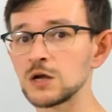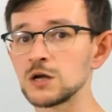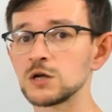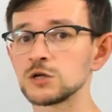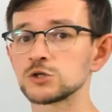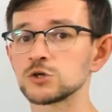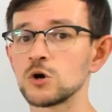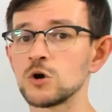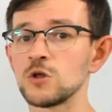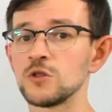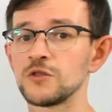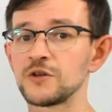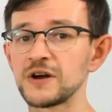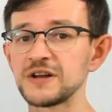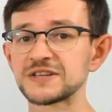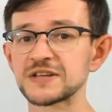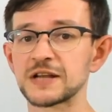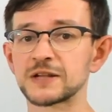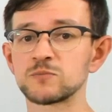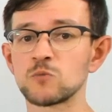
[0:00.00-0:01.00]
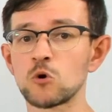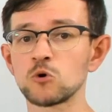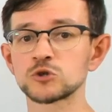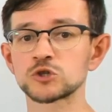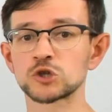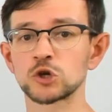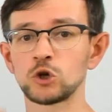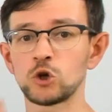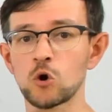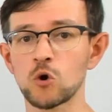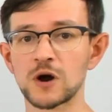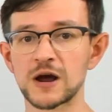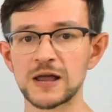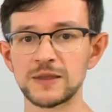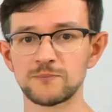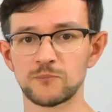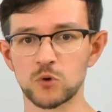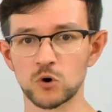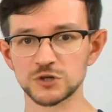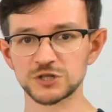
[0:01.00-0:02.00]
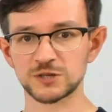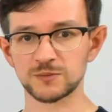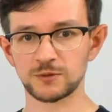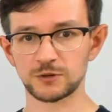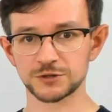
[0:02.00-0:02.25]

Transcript: So there is at most log n possible